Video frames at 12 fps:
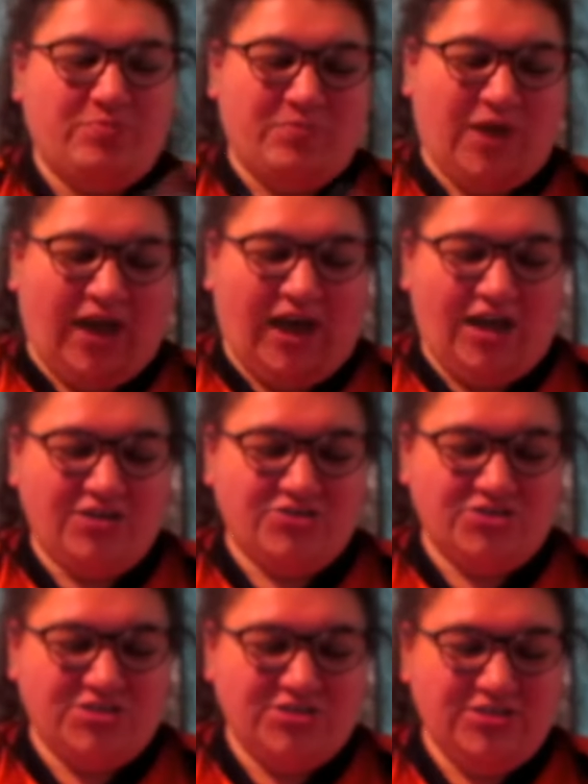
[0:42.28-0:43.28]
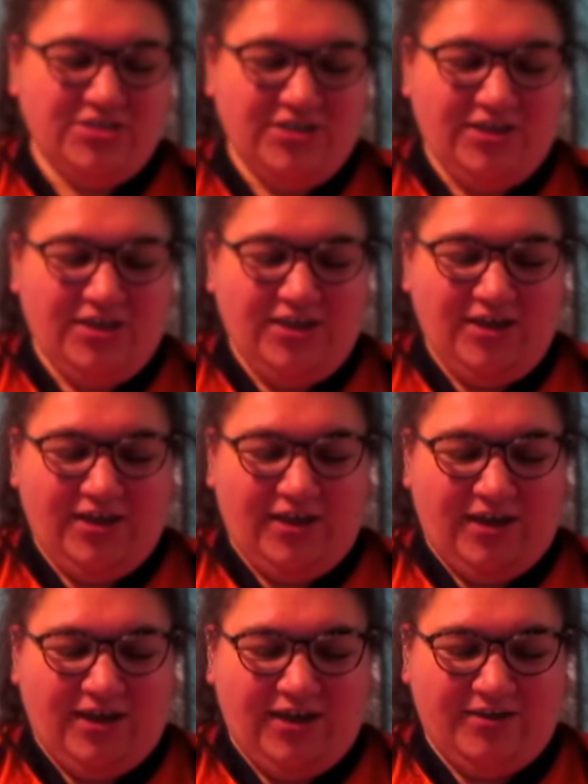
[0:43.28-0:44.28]
patch.
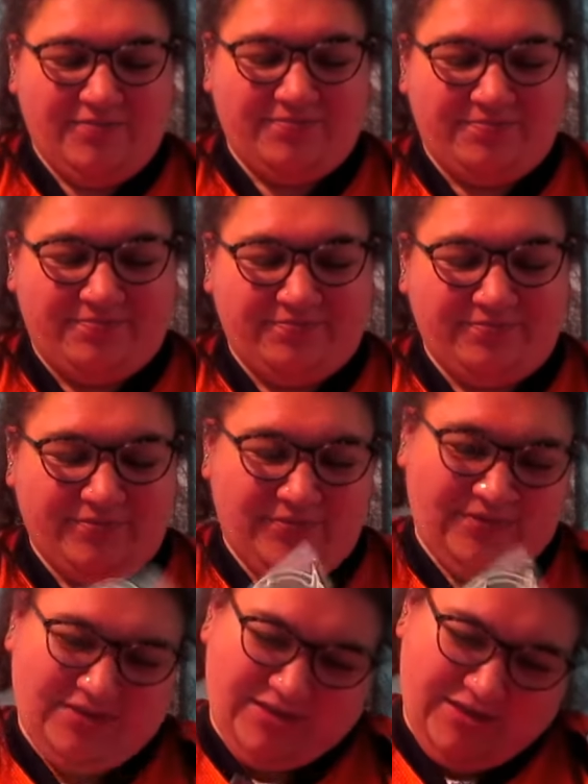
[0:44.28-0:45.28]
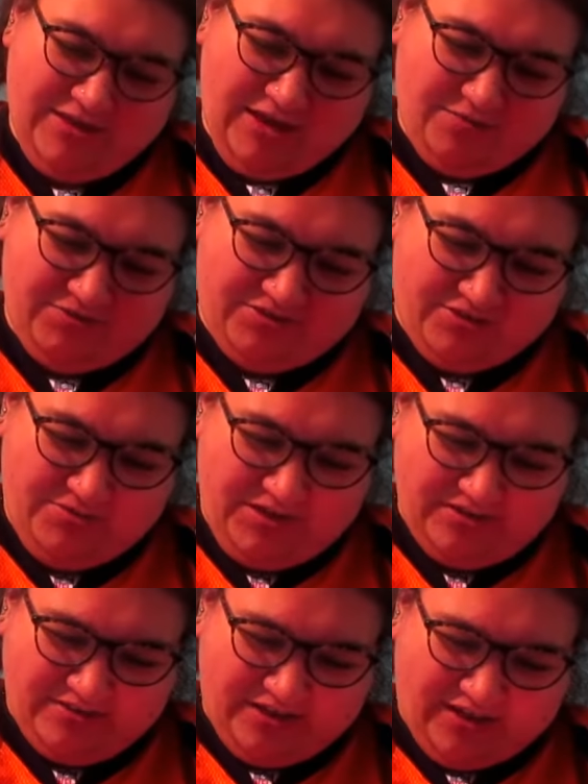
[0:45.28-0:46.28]
I'm assuming
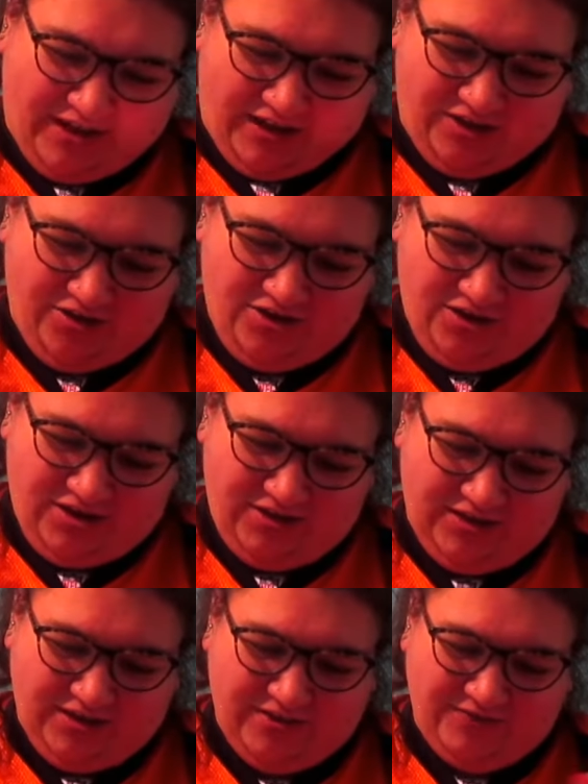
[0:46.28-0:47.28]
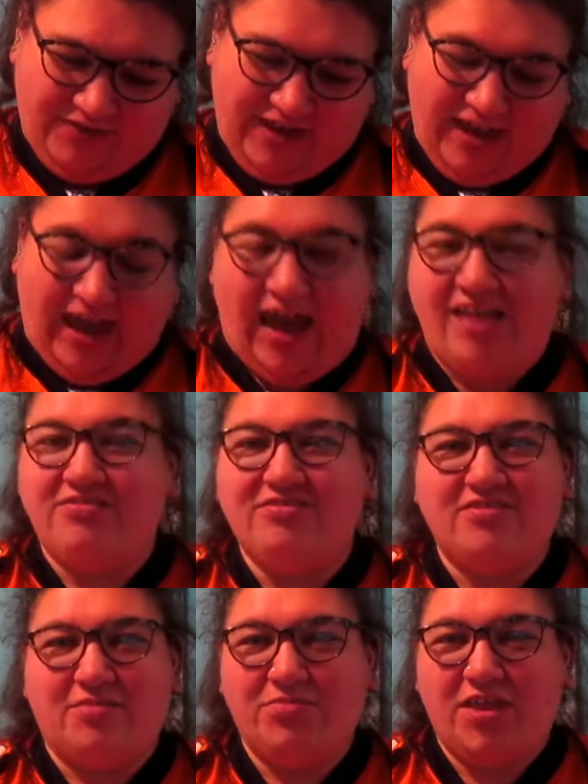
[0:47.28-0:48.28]
it's like iron-on. If I had
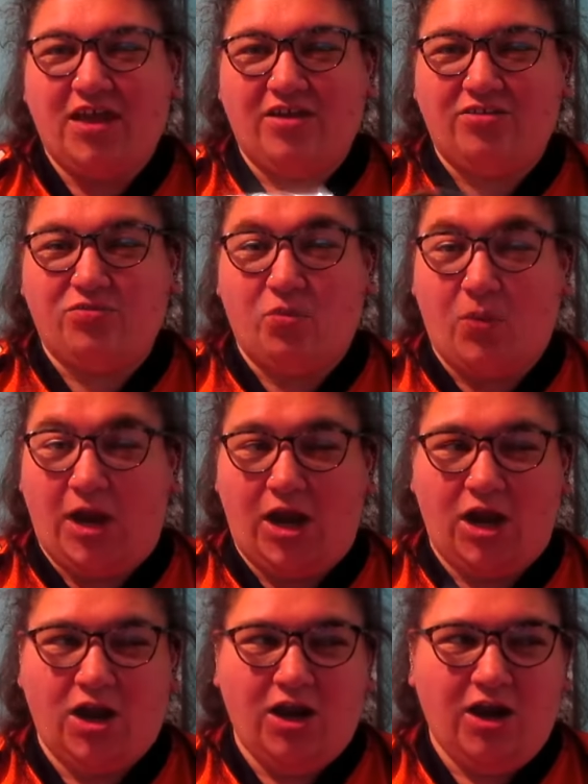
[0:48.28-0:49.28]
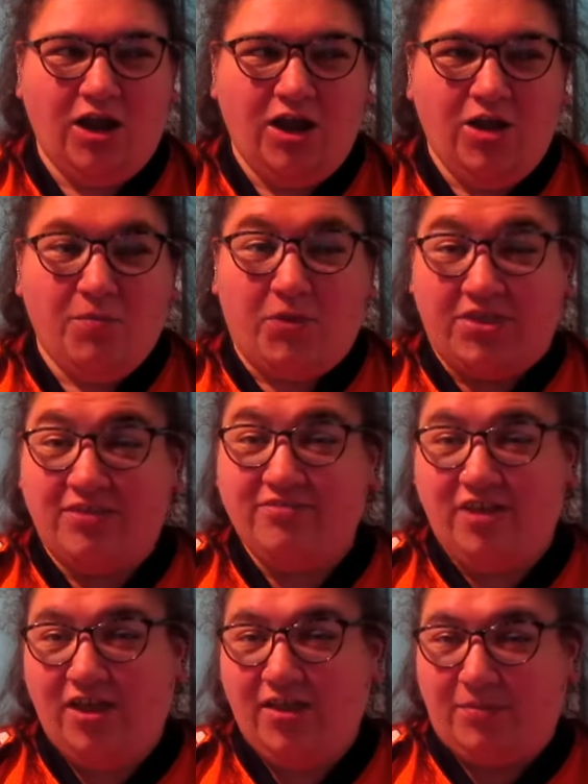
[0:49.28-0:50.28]
something I could wear, put this
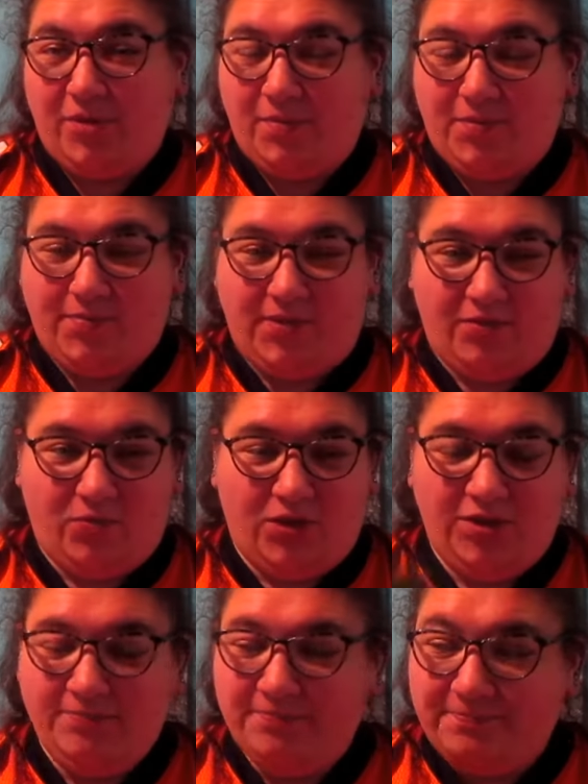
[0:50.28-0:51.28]
on, I probably would.